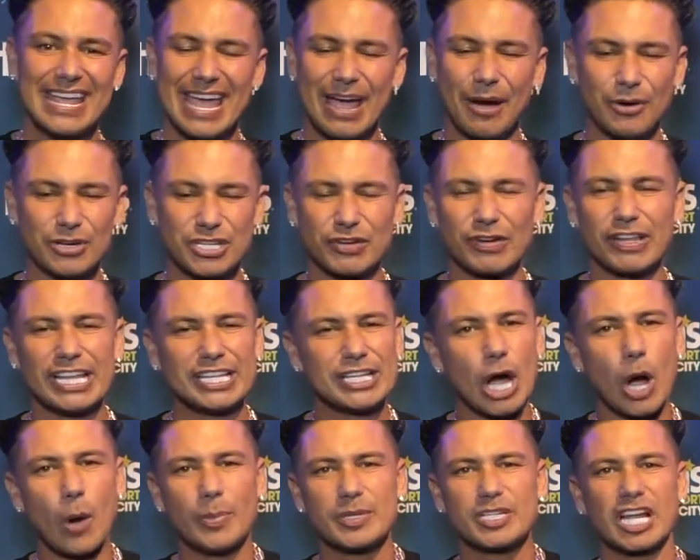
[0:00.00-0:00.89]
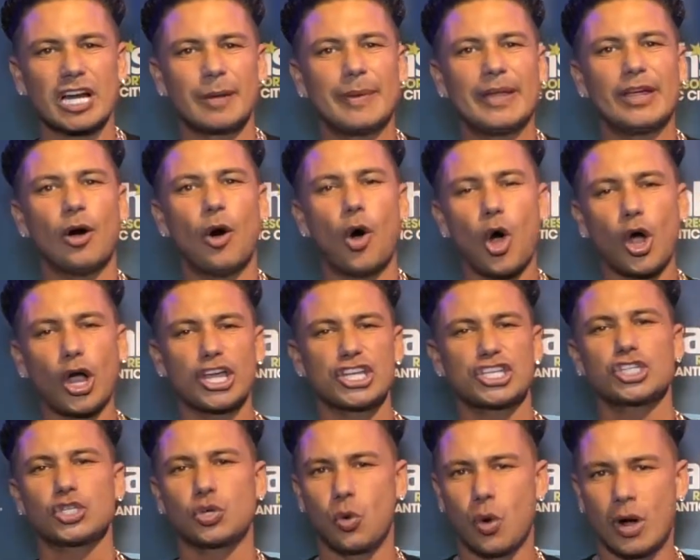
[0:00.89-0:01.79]
it was really dope. It's going to be
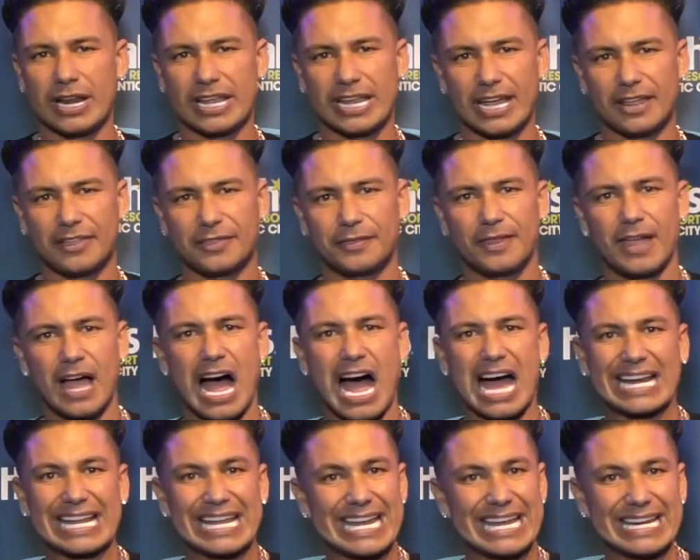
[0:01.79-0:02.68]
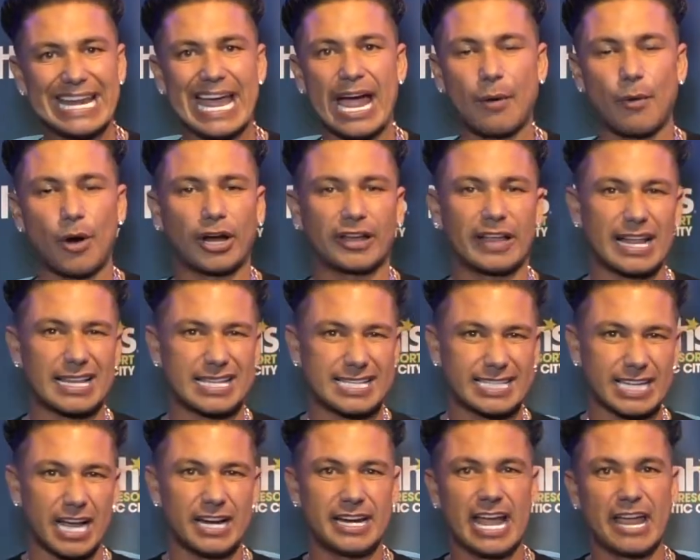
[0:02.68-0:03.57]
August twentieth on E! Network. That's
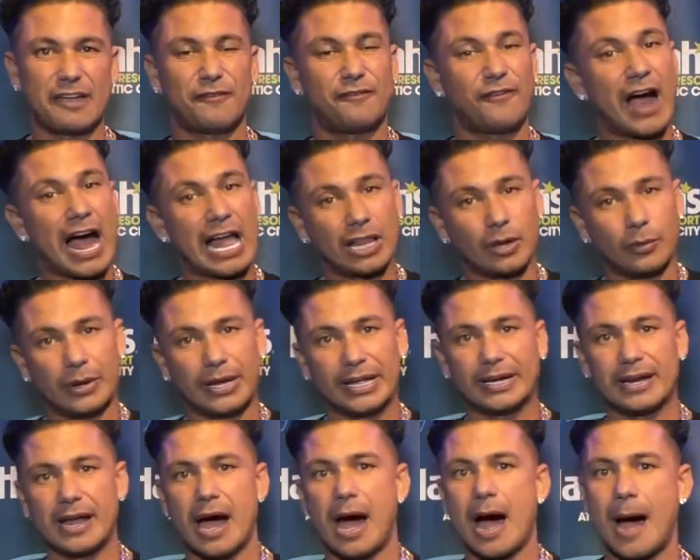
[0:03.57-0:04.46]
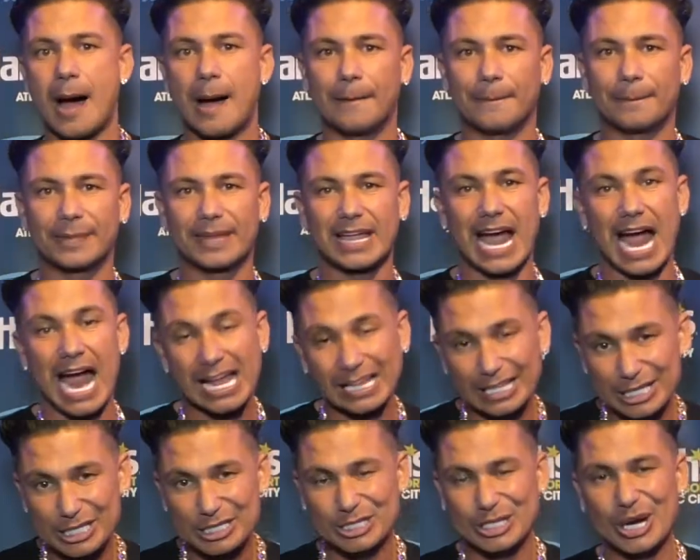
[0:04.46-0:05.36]
Sunday following um,
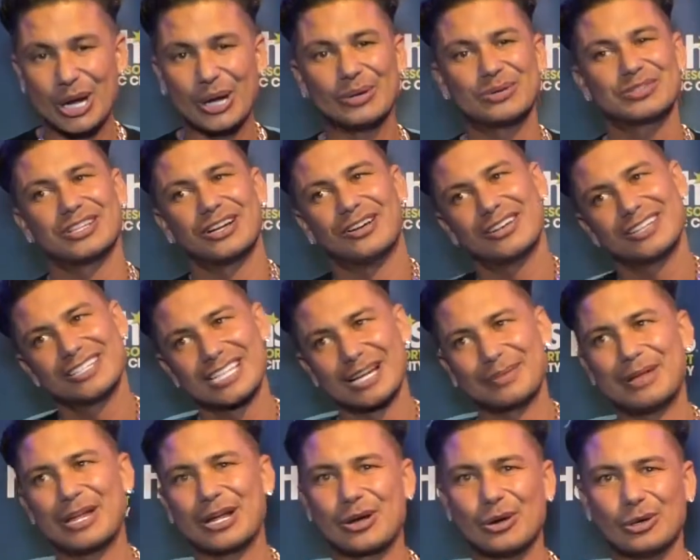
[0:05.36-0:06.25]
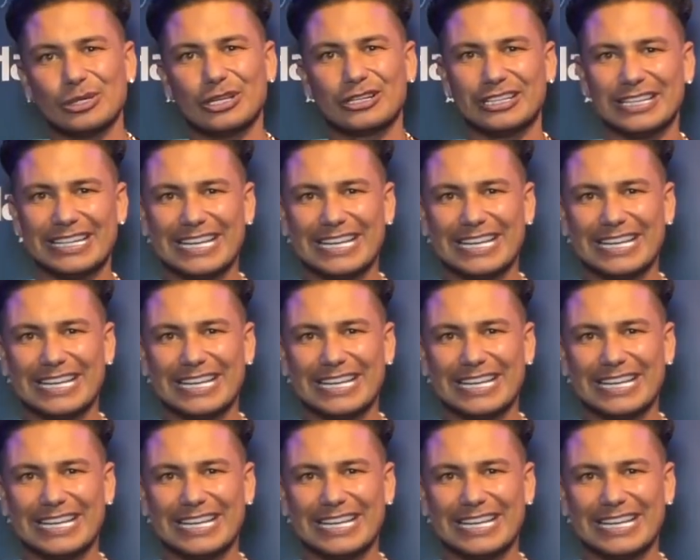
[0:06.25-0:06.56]
Kylie's show, so it's going to be a cool little